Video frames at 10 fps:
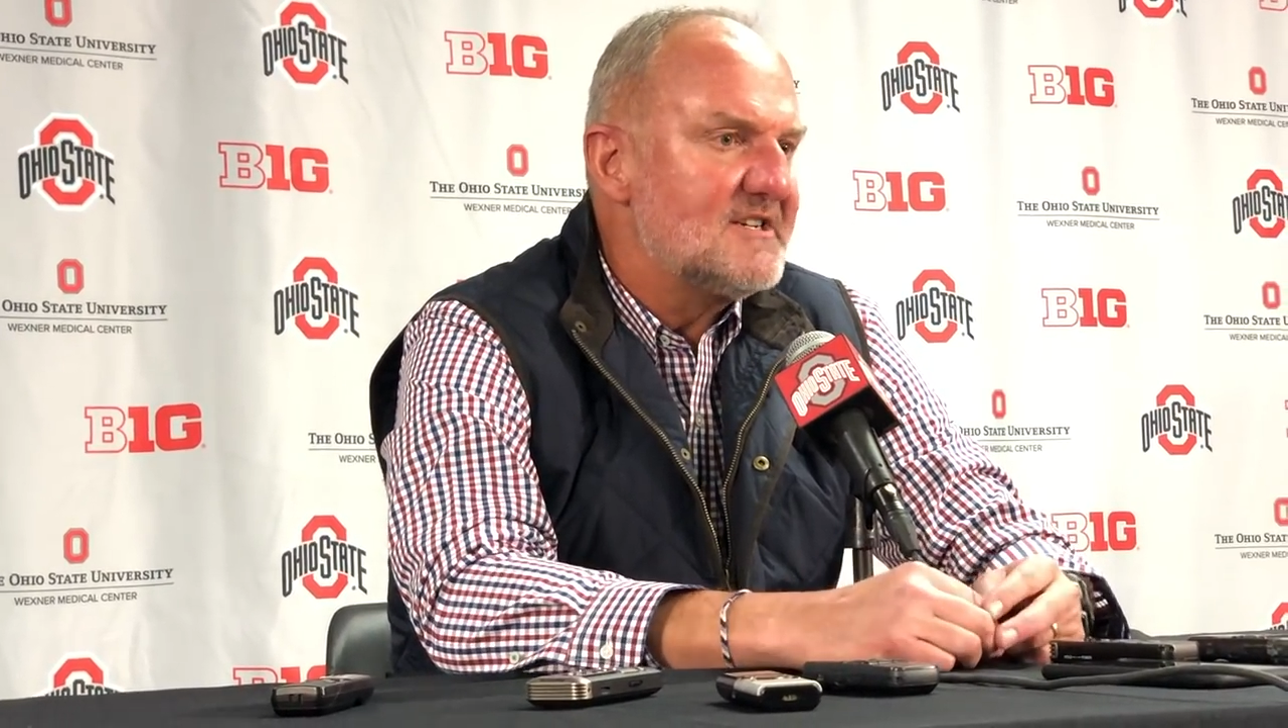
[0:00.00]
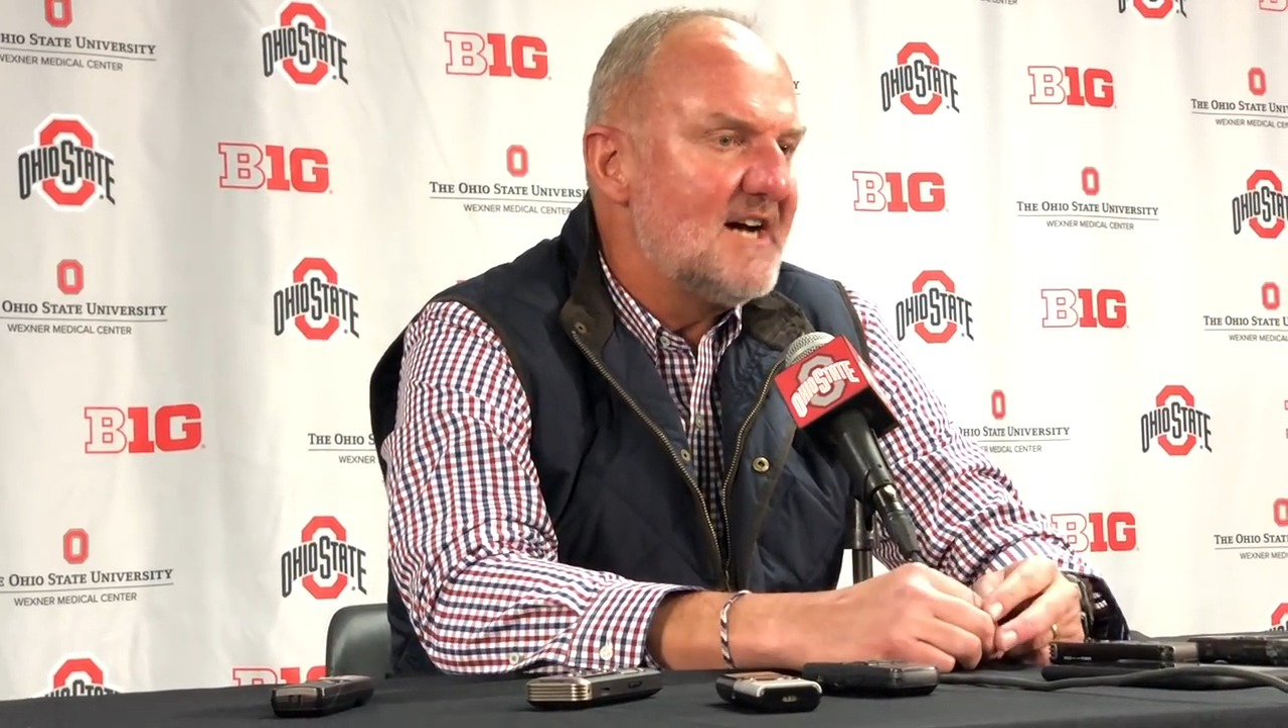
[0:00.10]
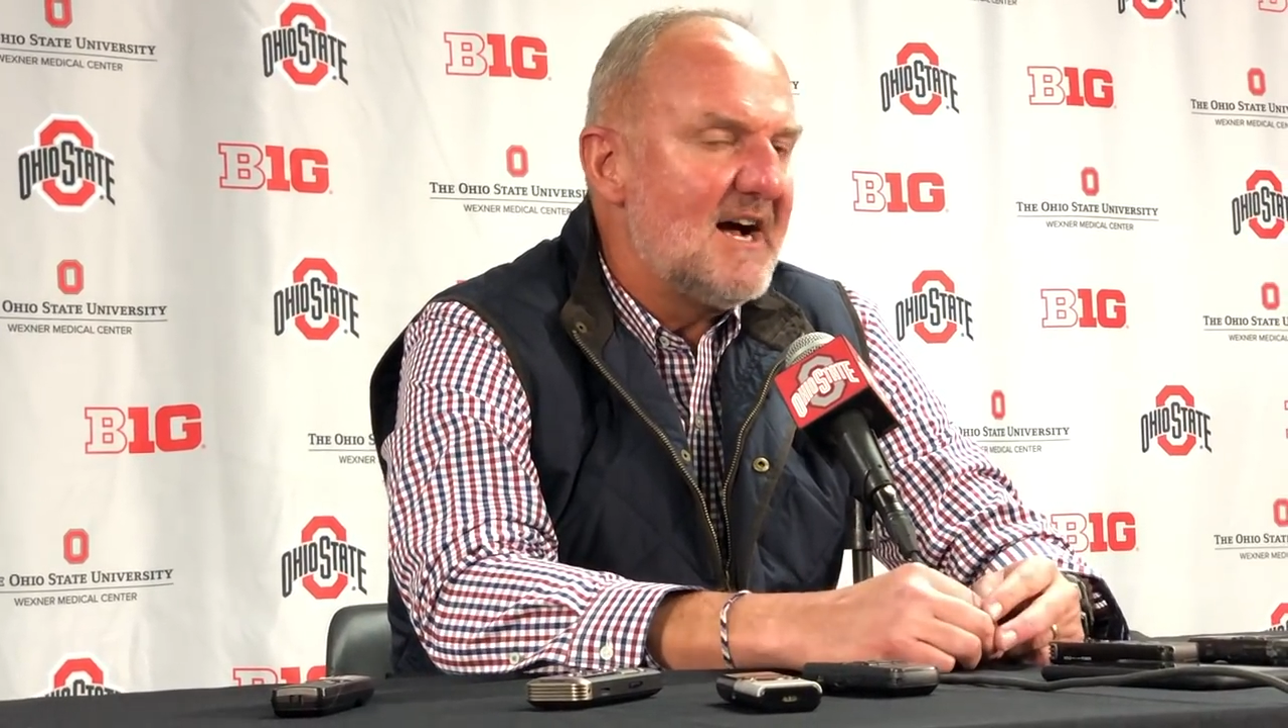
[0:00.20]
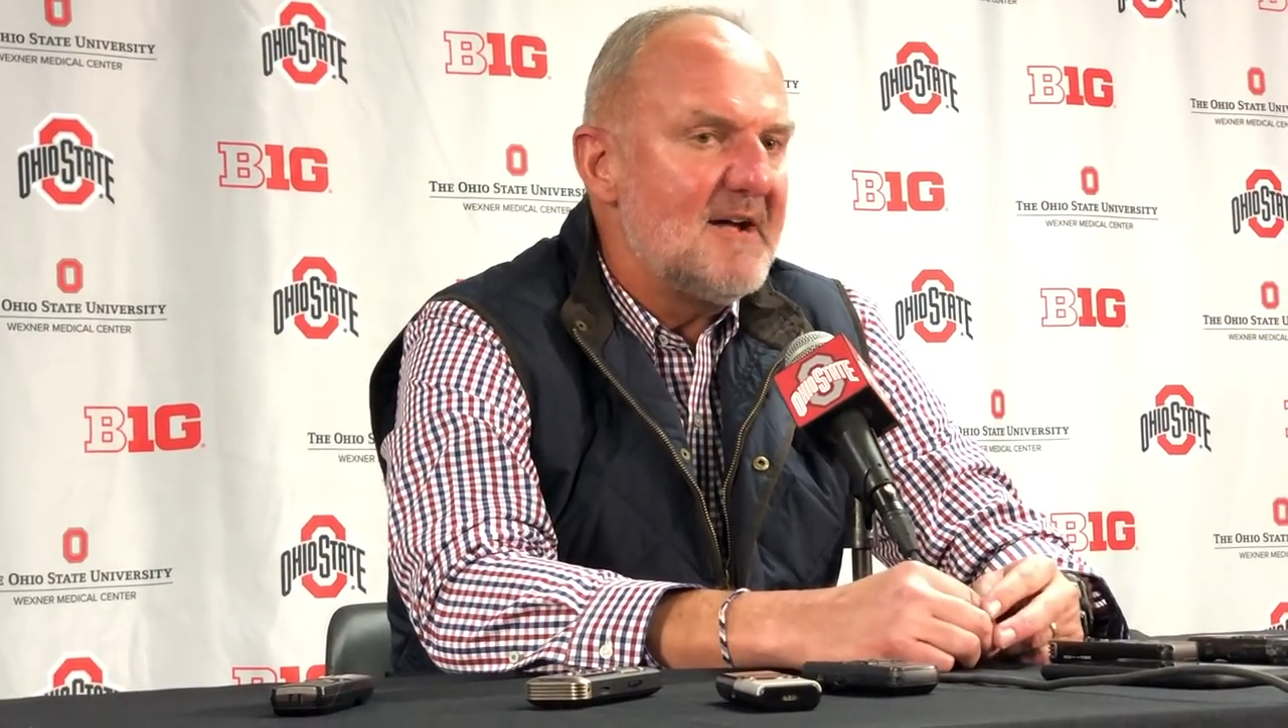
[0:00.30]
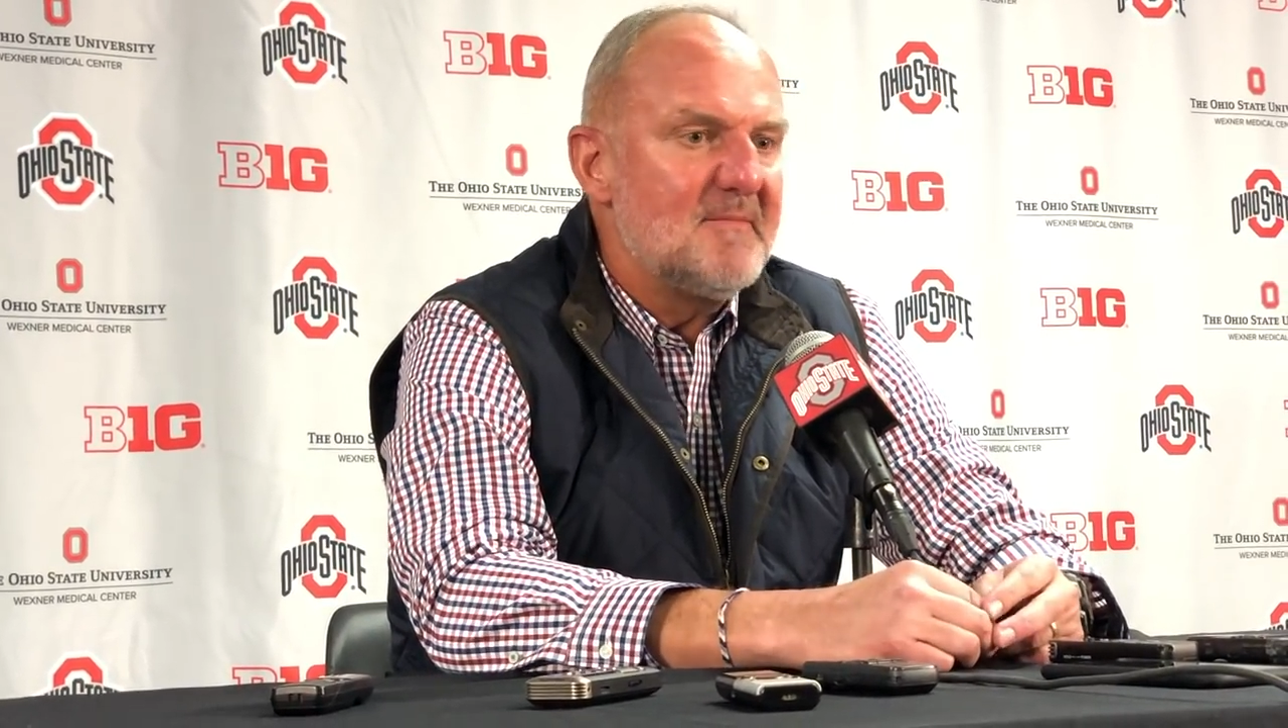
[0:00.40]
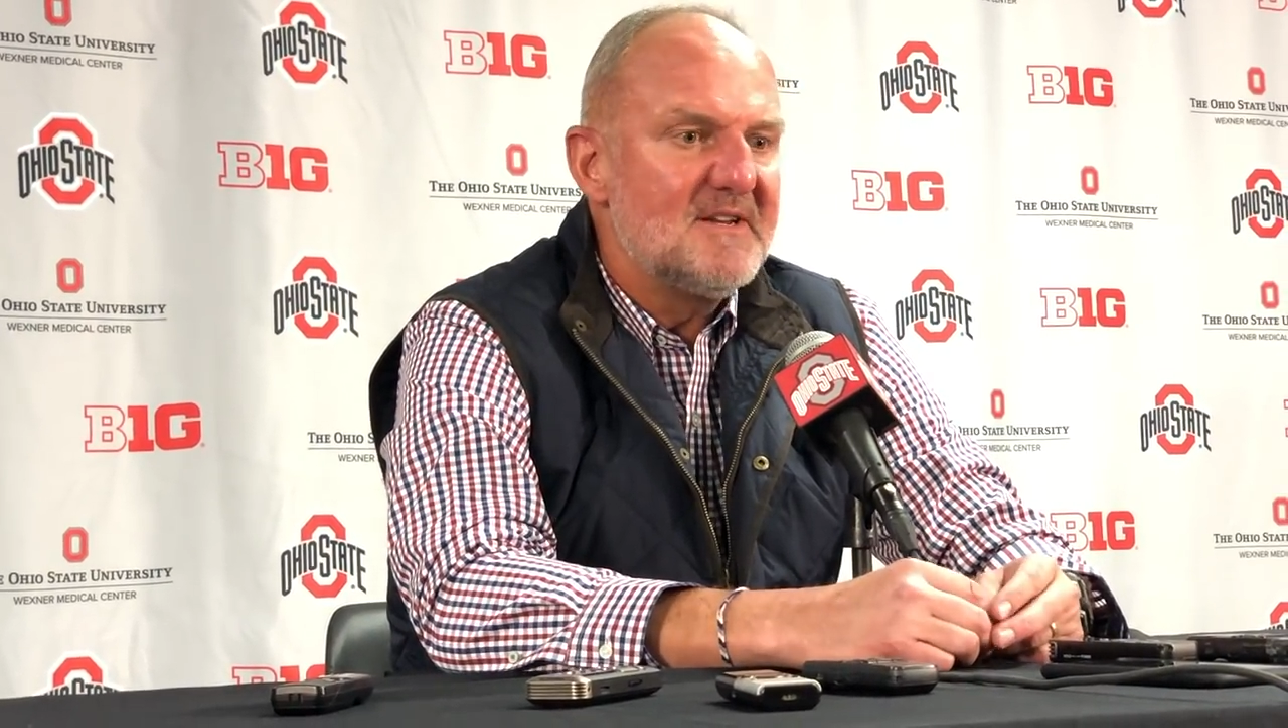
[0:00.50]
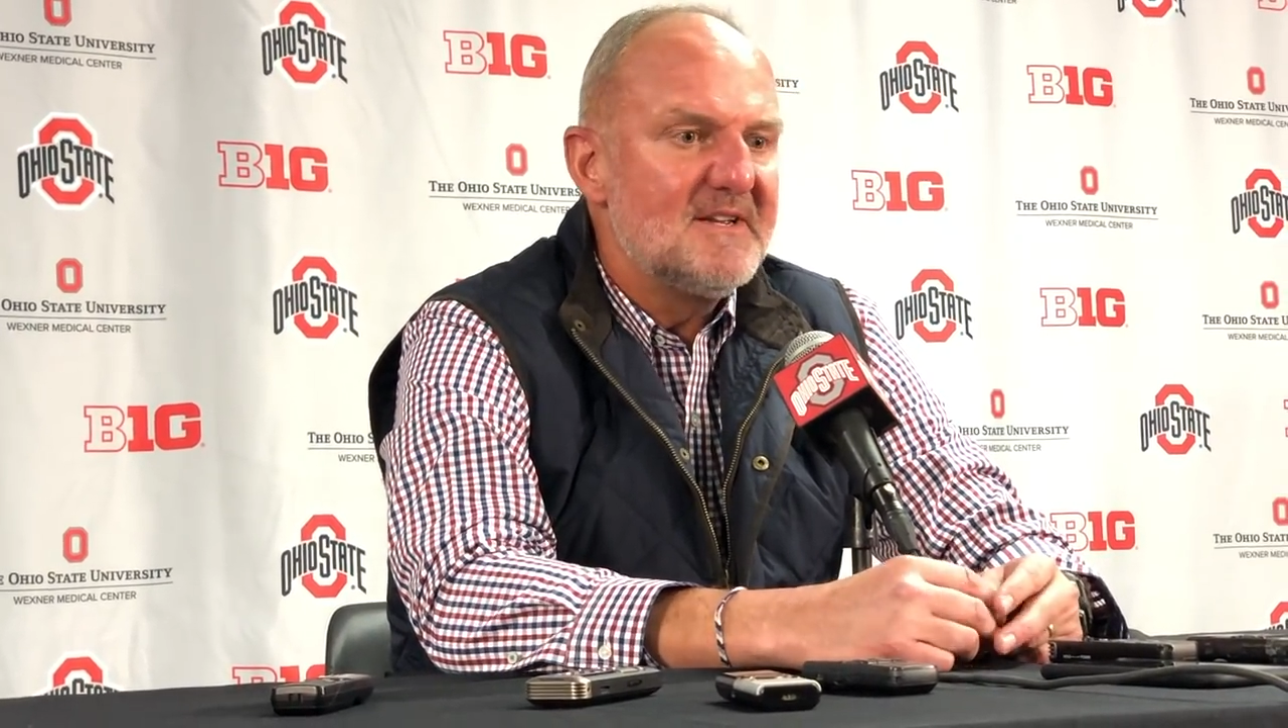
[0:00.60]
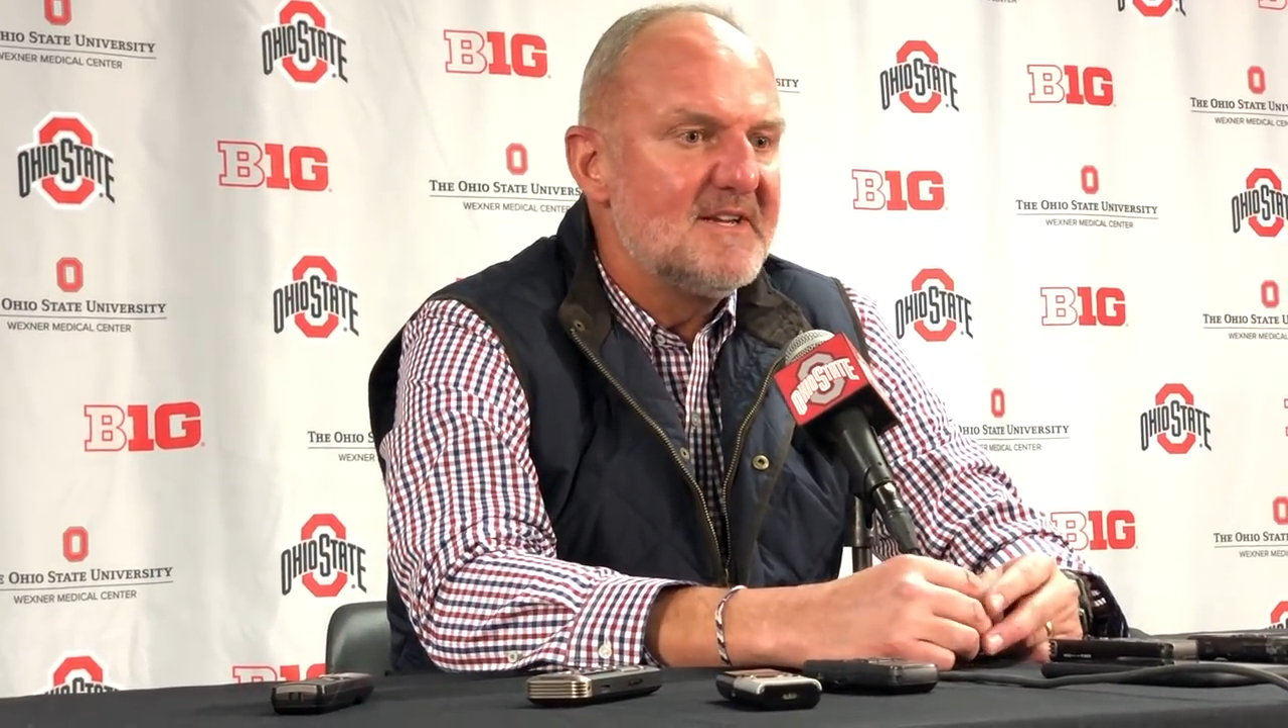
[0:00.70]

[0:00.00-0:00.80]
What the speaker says: time.